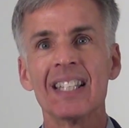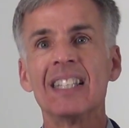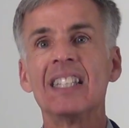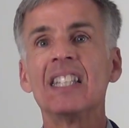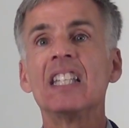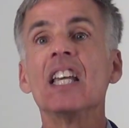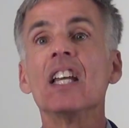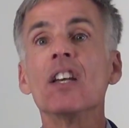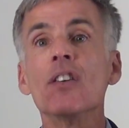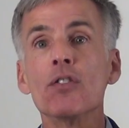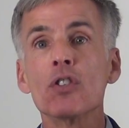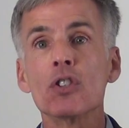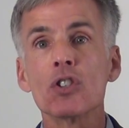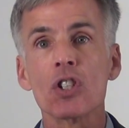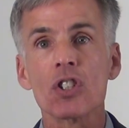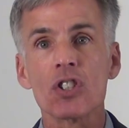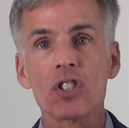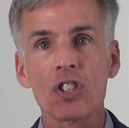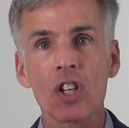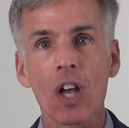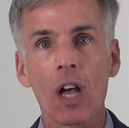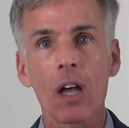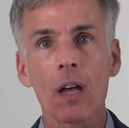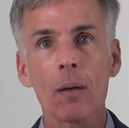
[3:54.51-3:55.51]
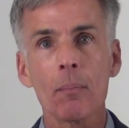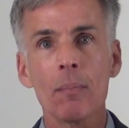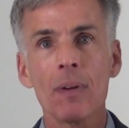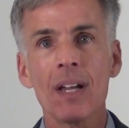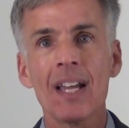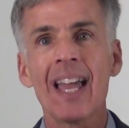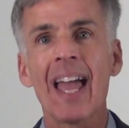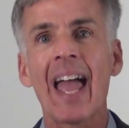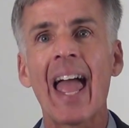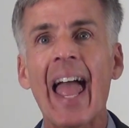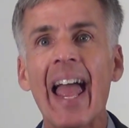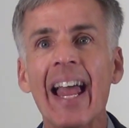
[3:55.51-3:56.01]
gives to
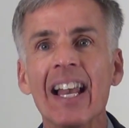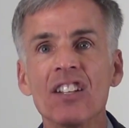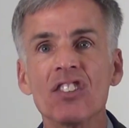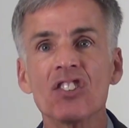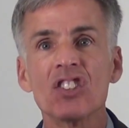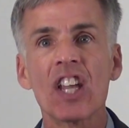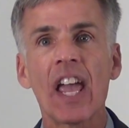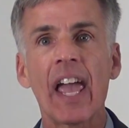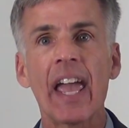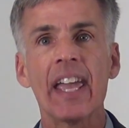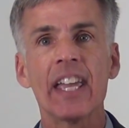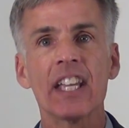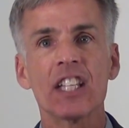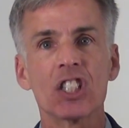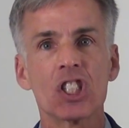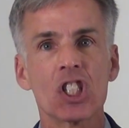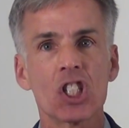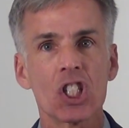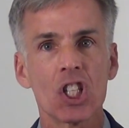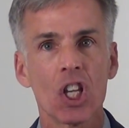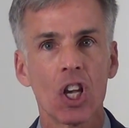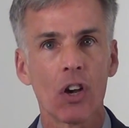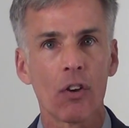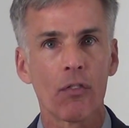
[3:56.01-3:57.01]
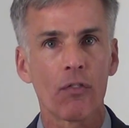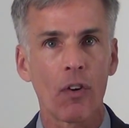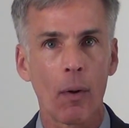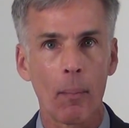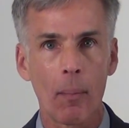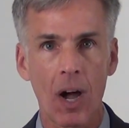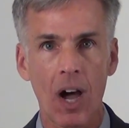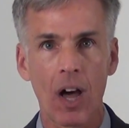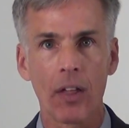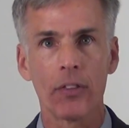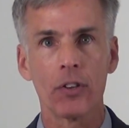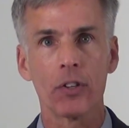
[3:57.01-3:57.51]
some and takes from
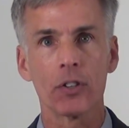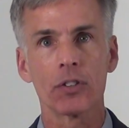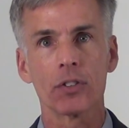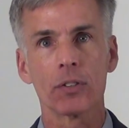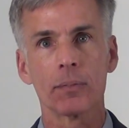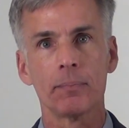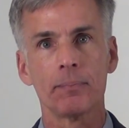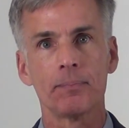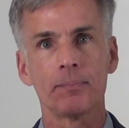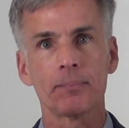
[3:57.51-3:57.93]
others.